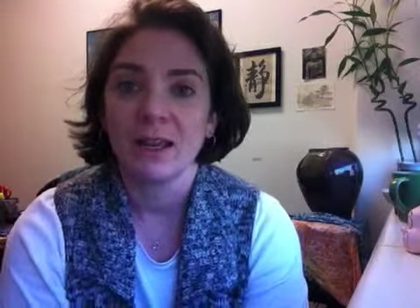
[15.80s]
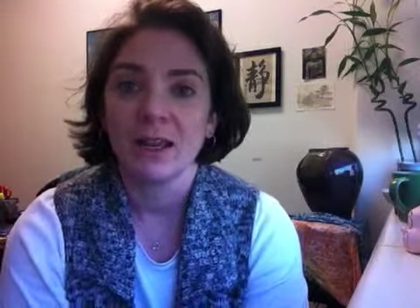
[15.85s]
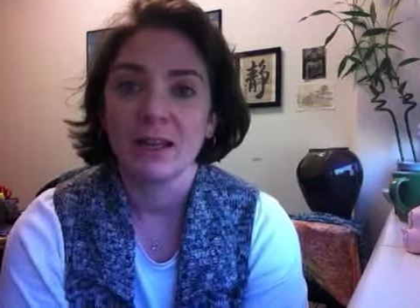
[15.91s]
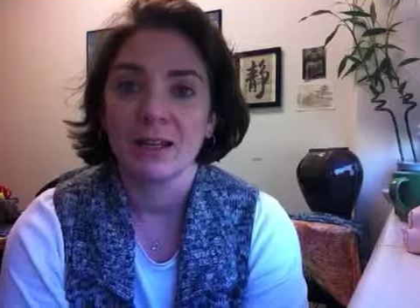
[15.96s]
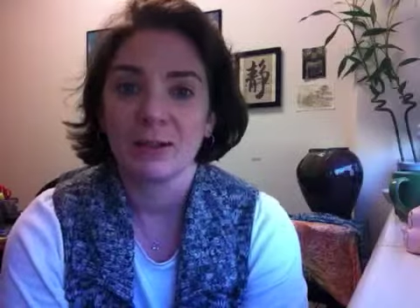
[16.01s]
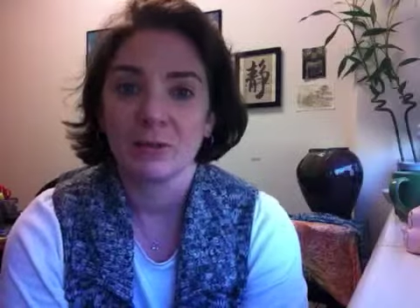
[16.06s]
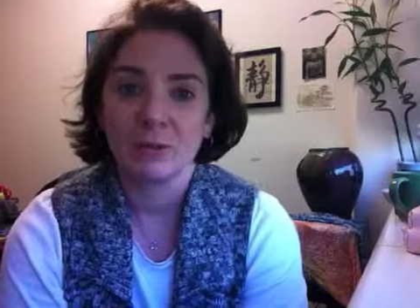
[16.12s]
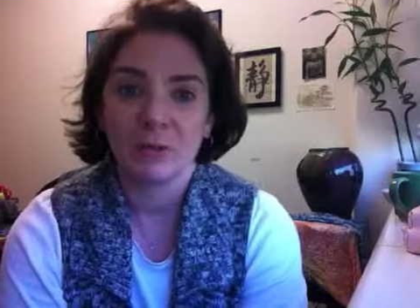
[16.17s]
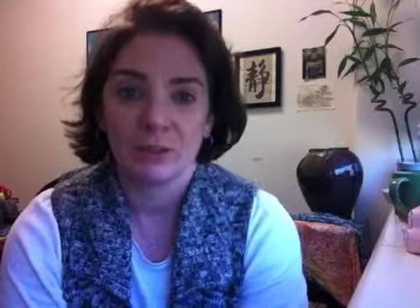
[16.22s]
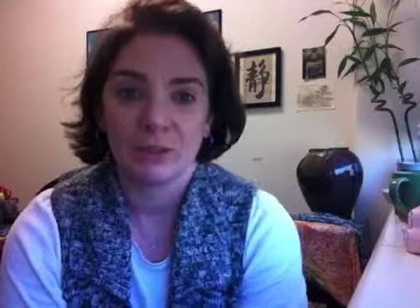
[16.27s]

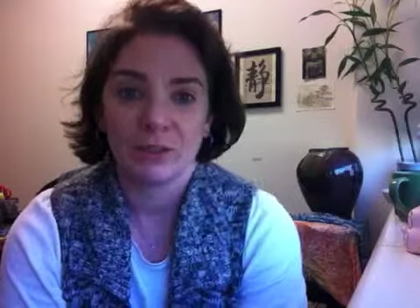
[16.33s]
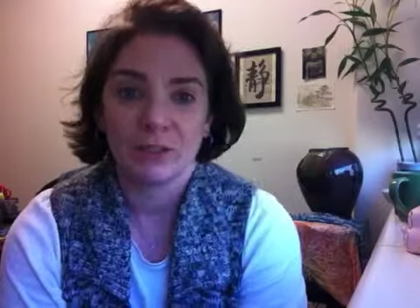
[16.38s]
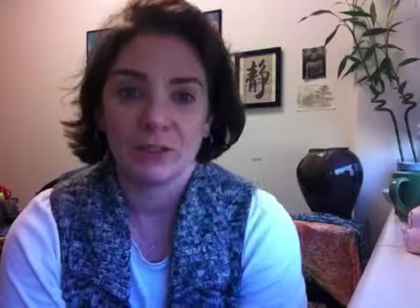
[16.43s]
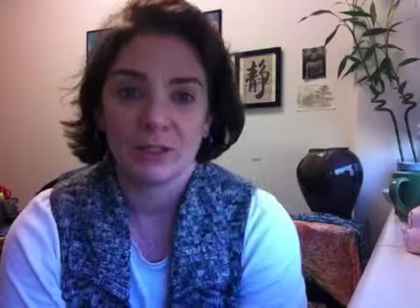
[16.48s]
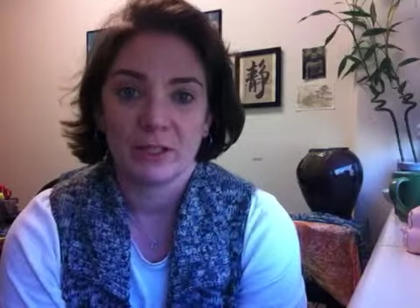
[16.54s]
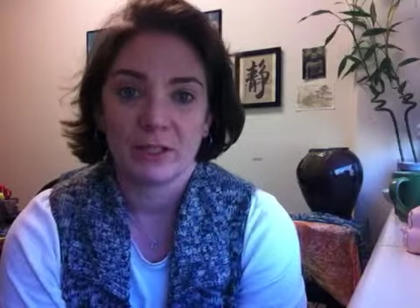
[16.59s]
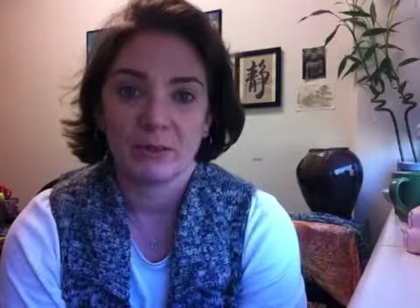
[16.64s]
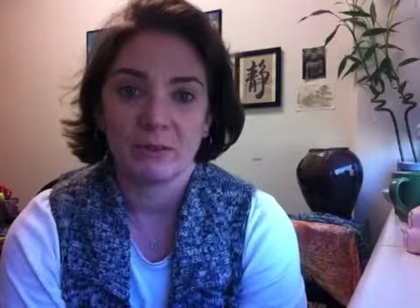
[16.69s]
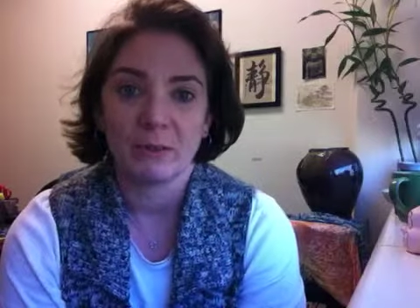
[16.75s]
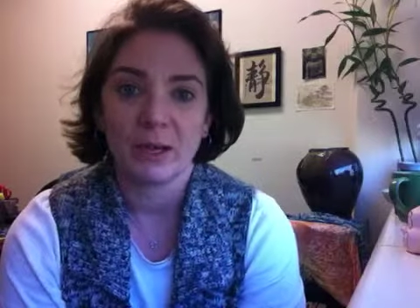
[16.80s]
any questions
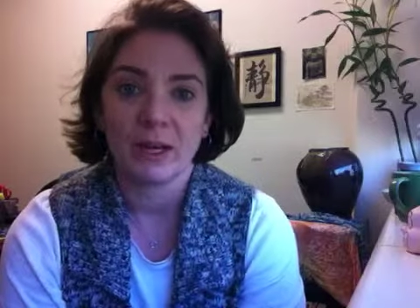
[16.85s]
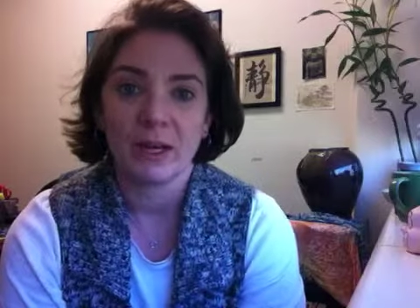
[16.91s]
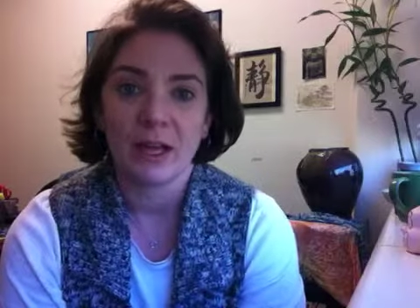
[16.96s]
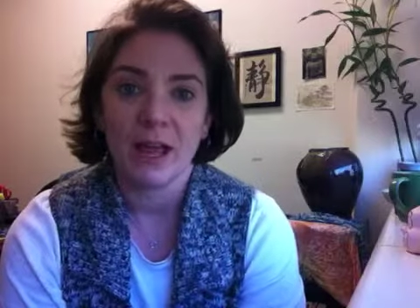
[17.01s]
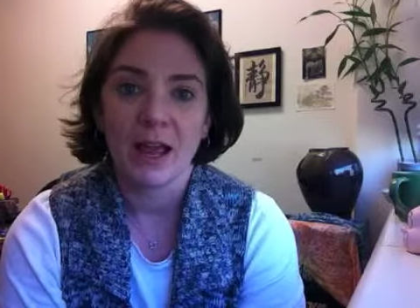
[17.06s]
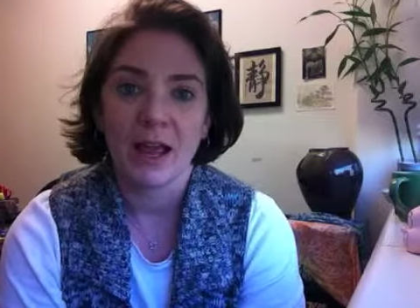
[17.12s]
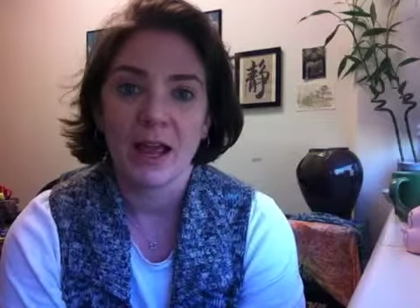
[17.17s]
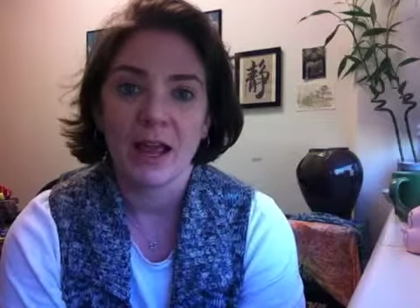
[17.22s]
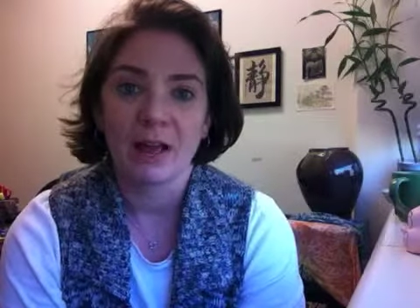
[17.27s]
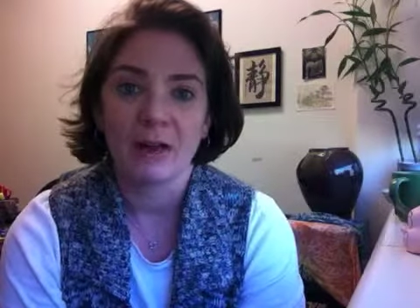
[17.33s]
that you might
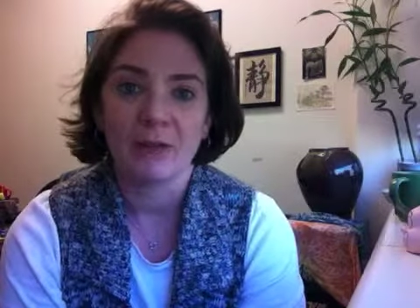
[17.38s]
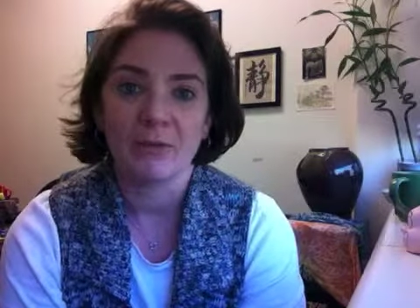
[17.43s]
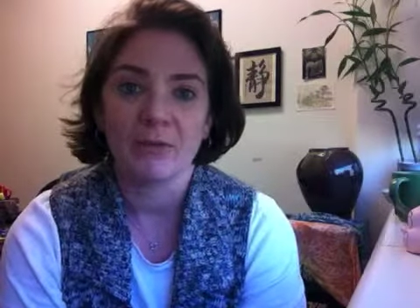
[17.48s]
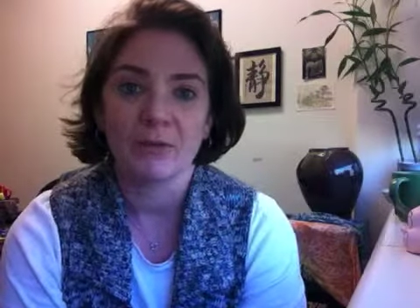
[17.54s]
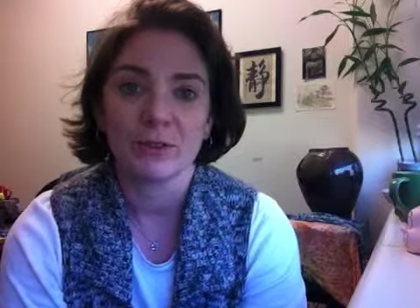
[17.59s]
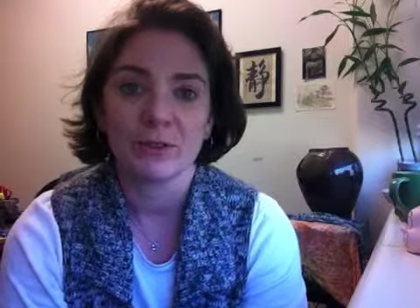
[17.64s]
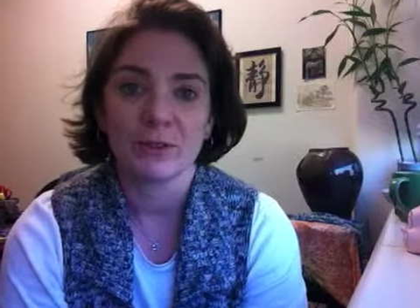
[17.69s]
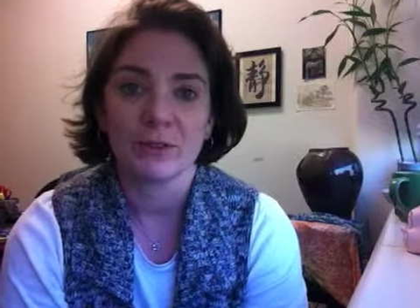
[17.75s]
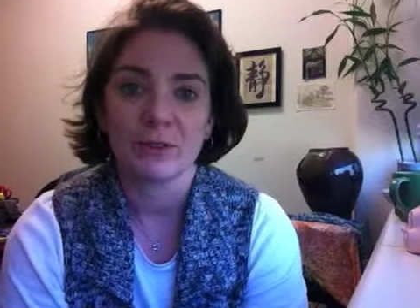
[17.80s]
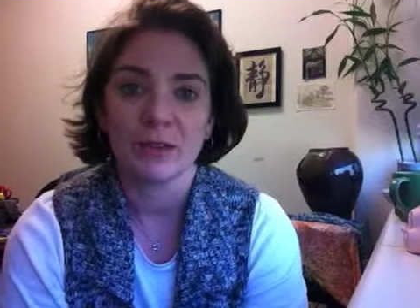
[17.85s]
have
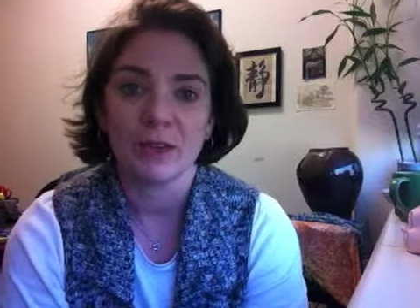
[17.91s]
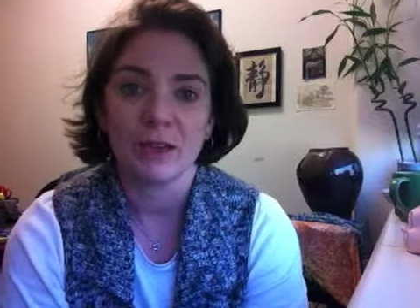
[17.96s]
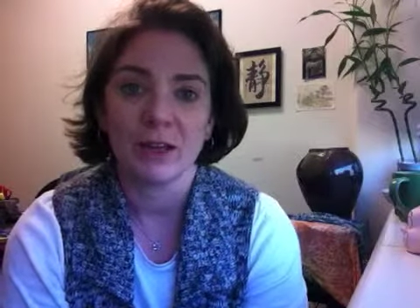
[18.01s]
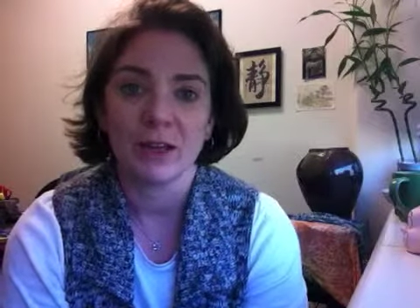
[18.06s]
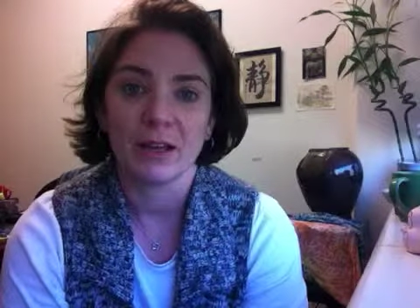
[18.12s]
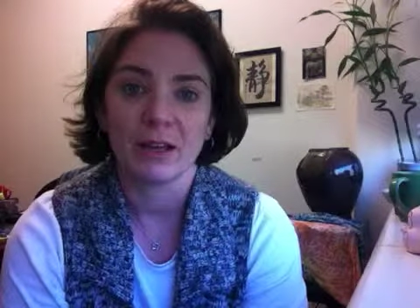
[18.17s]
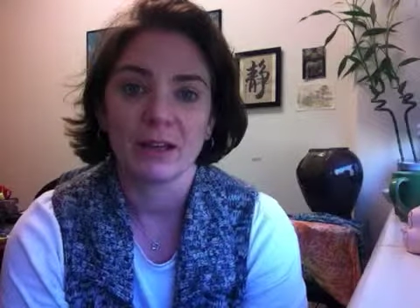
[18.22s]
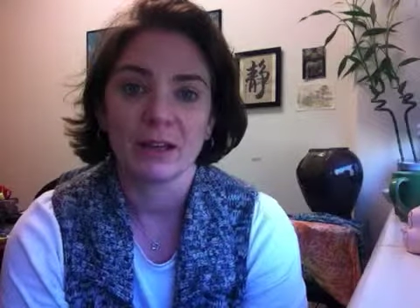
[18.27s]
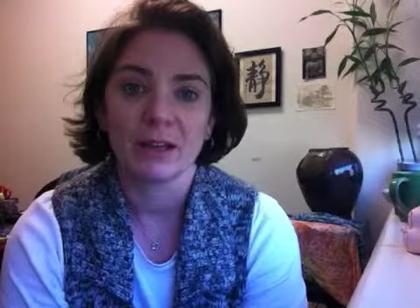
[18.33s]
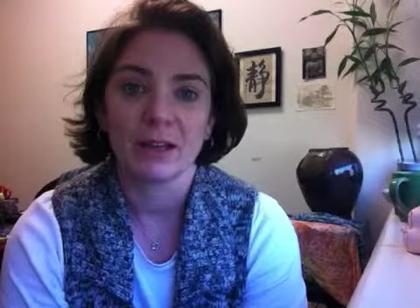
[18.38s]
so
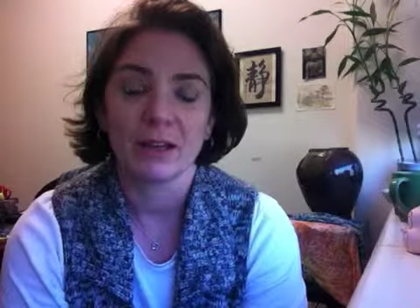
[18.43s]
that